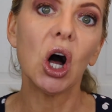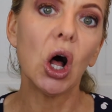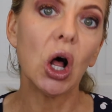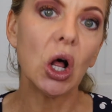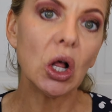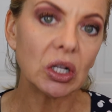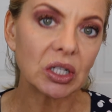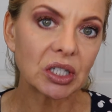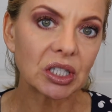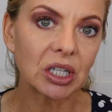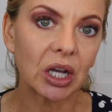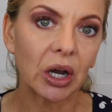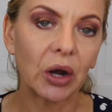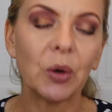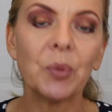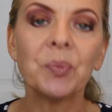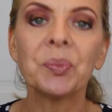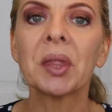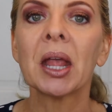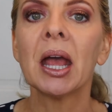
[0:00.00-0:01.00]

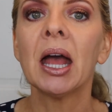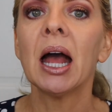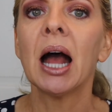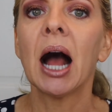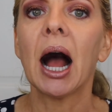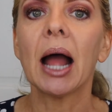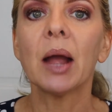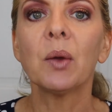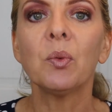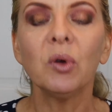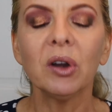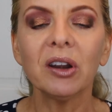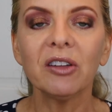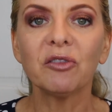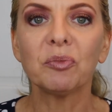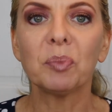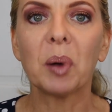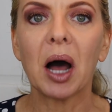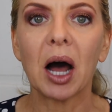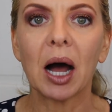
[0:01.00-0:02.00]
Also, I would
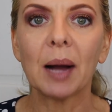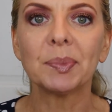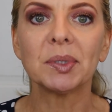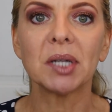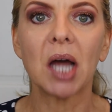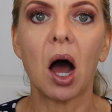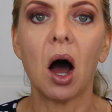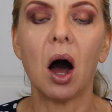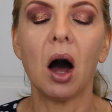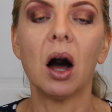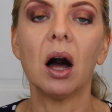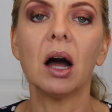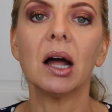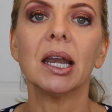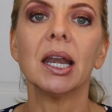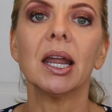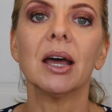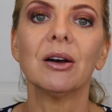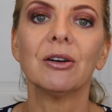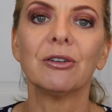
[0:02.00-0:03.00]
have popped
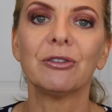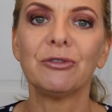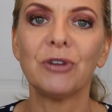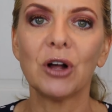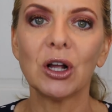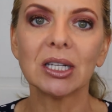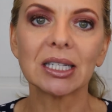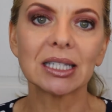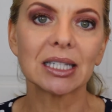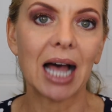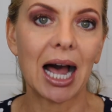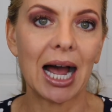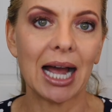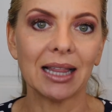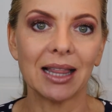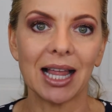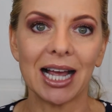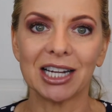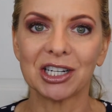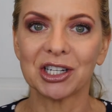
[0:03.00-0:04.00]
on false
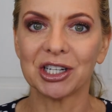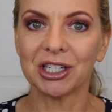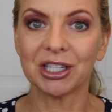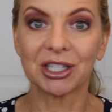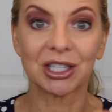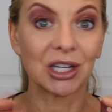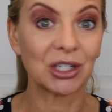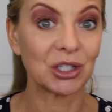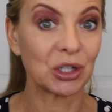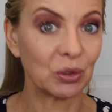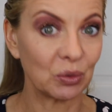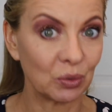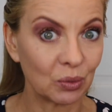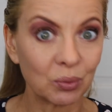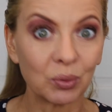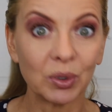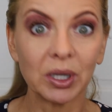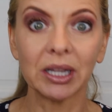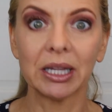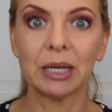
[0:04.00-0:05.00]
eyelashes to
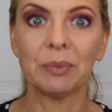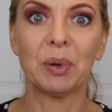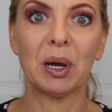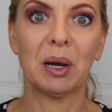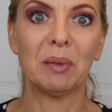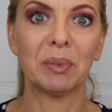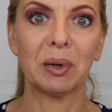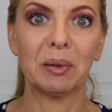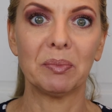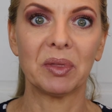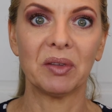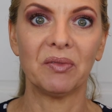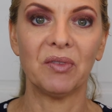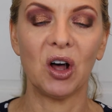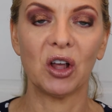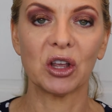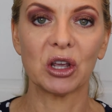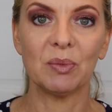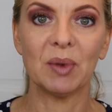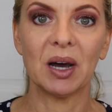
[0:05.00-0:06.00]
really pump up the
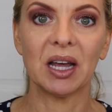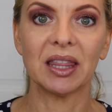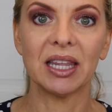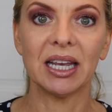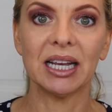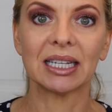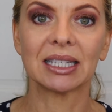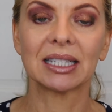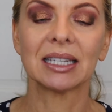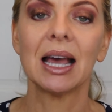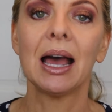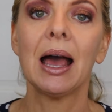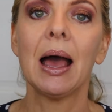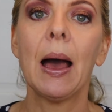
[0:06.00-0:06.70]
volume on this,